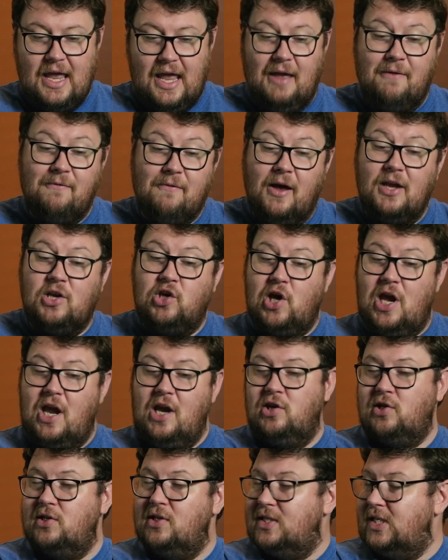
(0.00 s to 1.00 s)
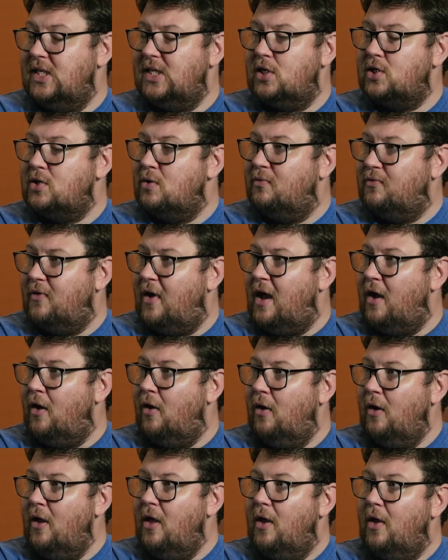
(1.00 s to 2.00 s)
if I change this additional
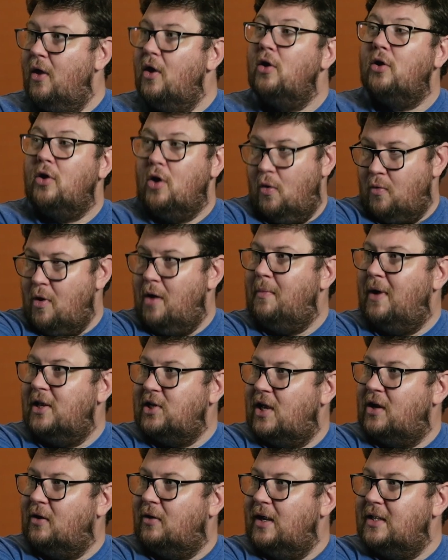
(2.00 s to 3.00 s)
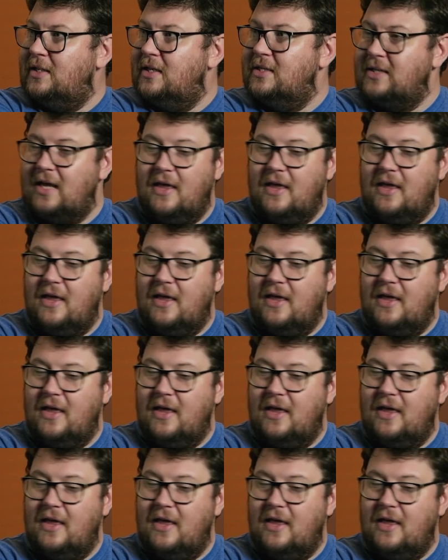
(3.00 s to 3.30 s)
file, go run my generators